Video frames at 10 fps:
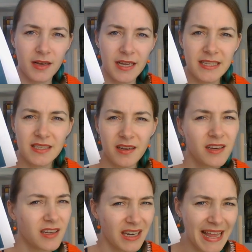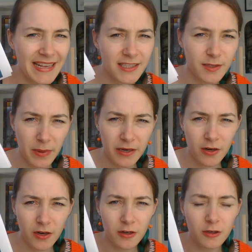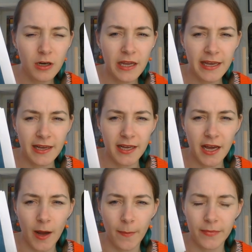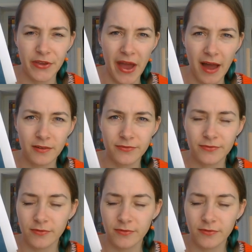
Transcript: it's like a lace pattern. You have